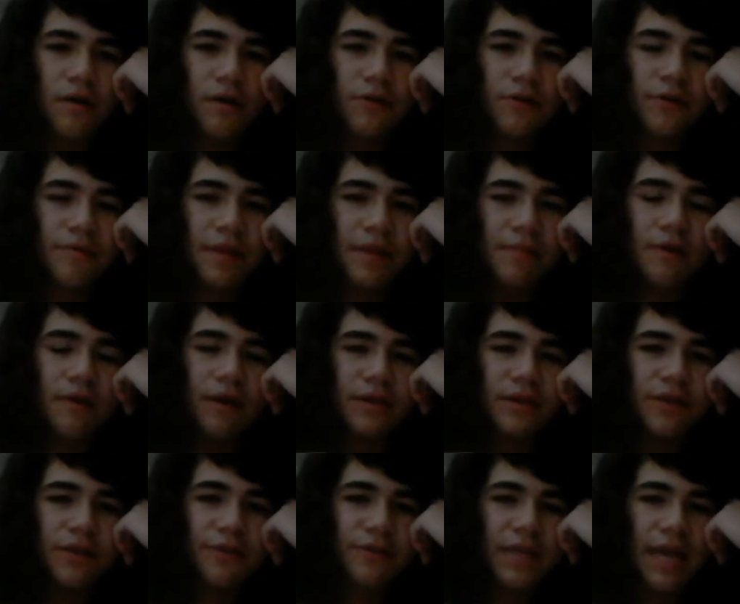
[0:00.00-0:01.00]
Other people
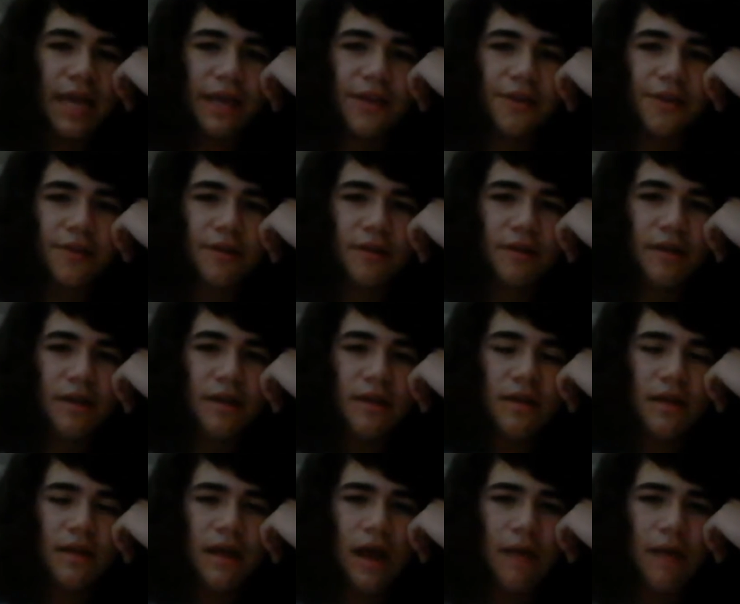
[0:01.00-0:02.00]
out there that
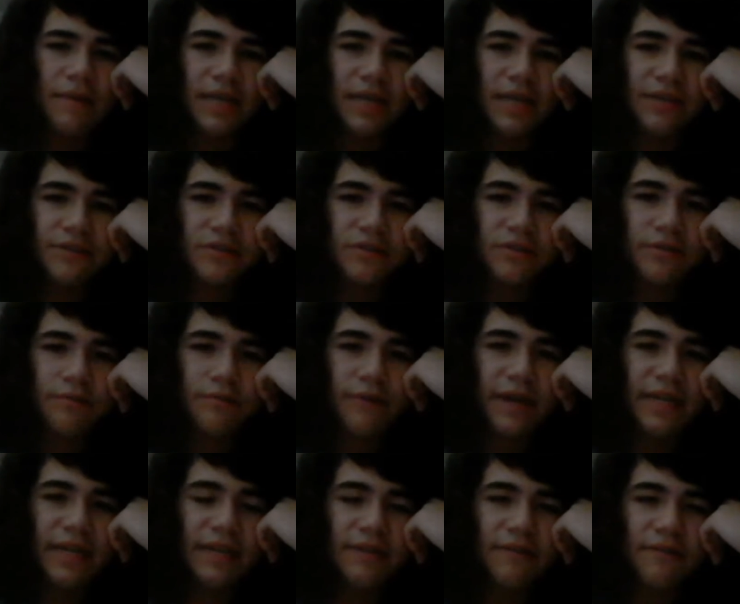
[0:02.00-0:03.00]
you're still
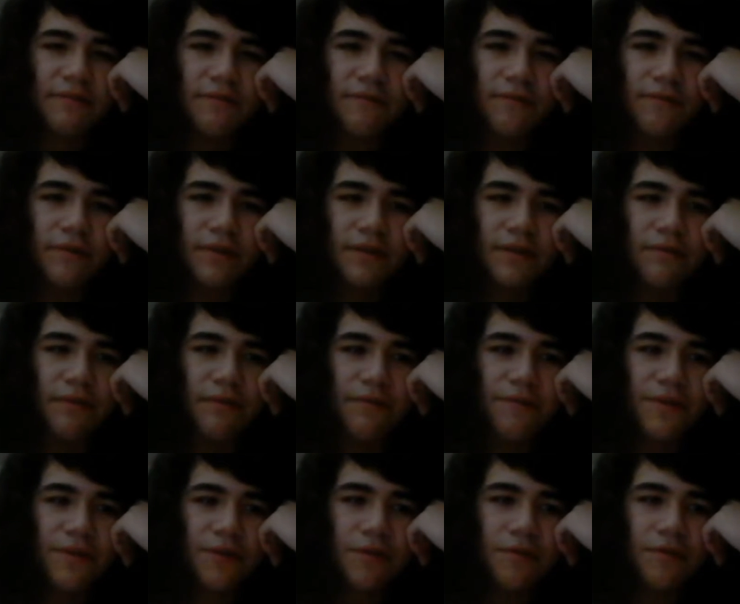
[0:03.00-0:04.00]
waiting for the
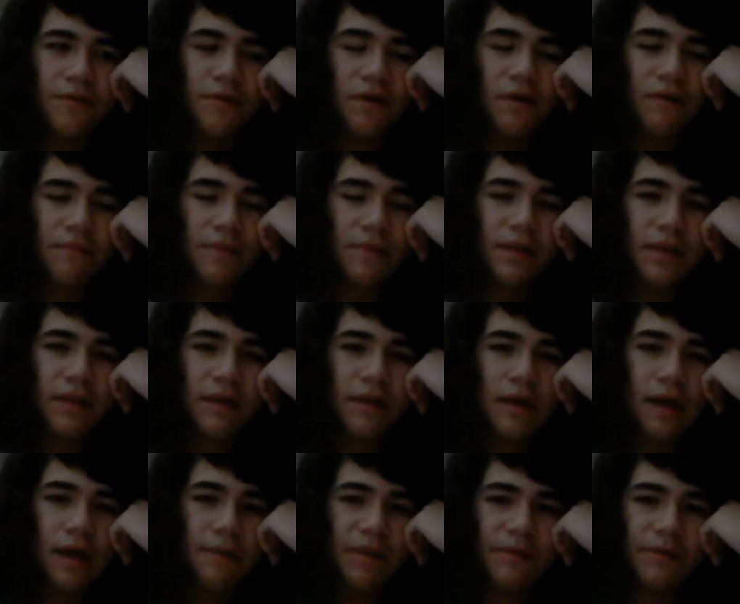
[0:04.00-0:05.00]
review of me.
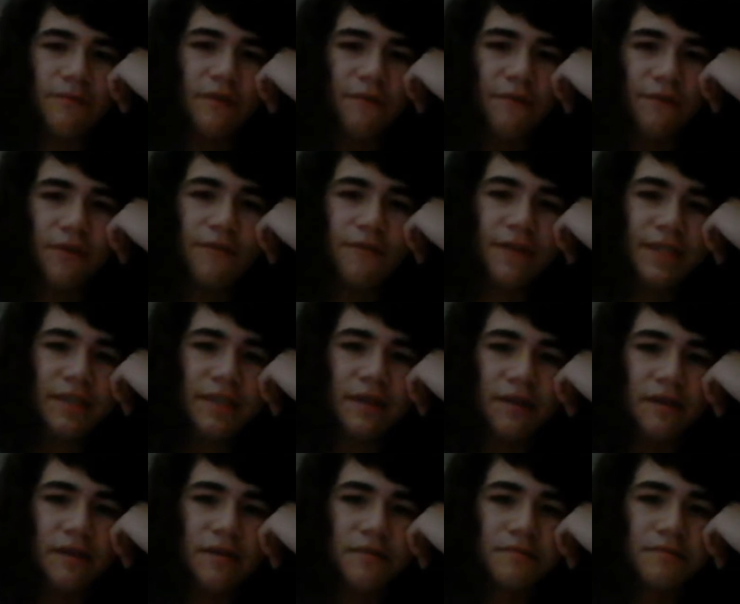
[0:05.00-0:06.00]
Reviewing
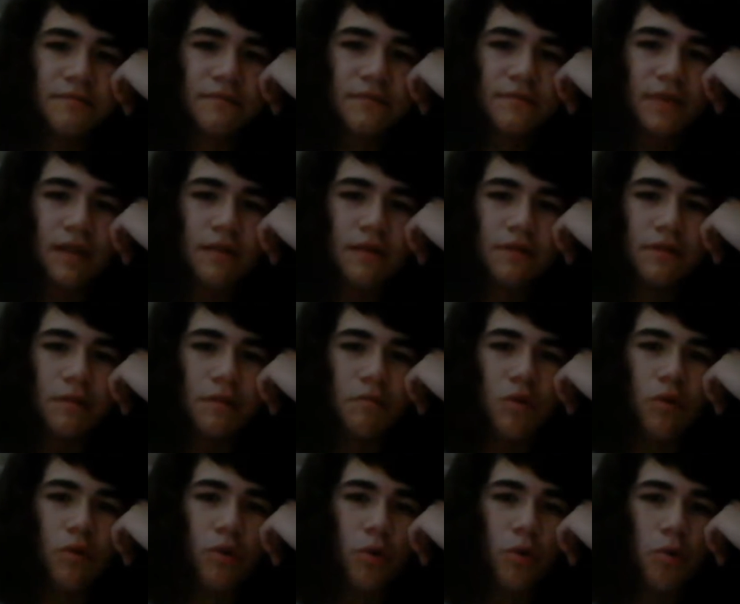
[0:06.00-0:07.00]
the
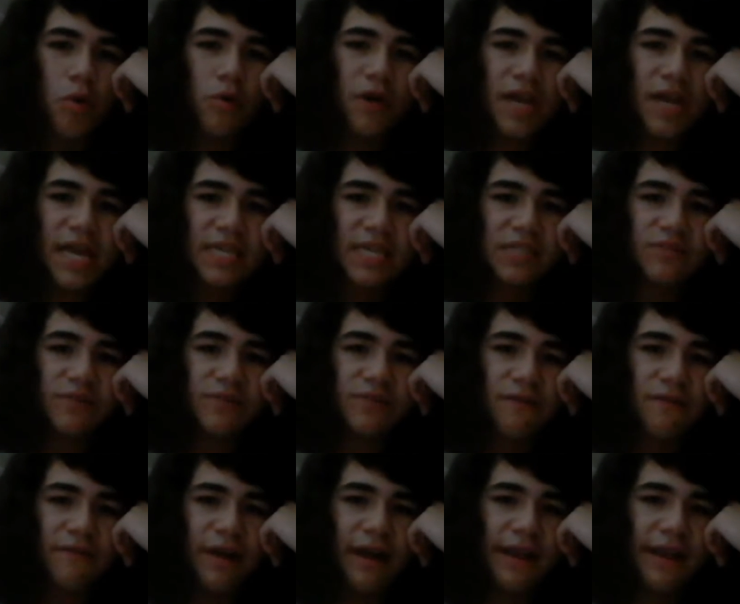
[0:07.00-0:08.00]
Motorola
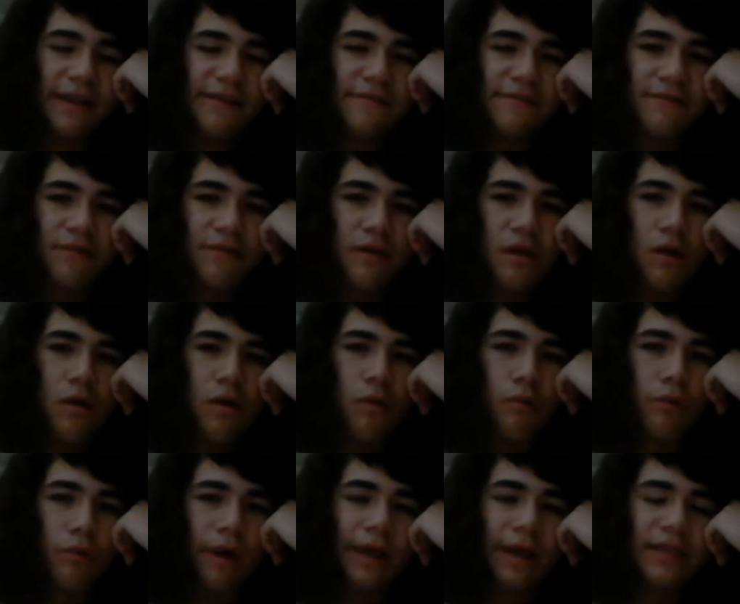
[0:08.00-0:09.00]
S305
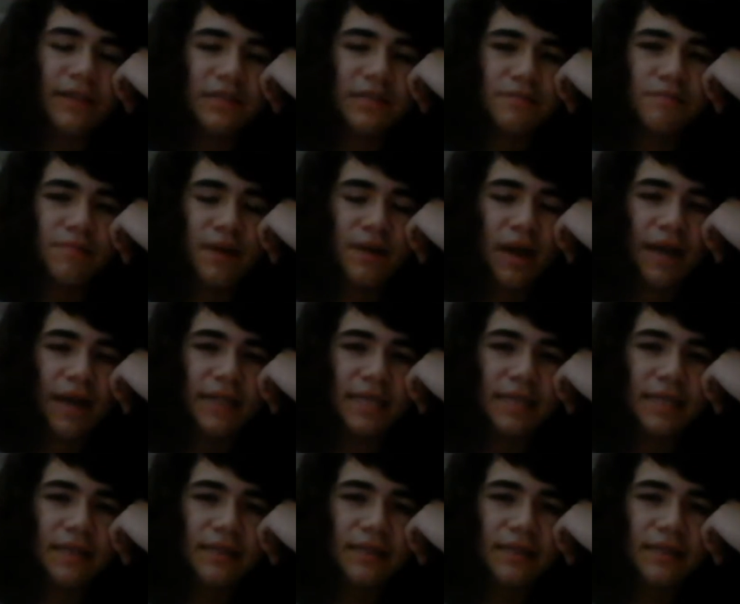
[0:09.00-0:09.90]
wireless behind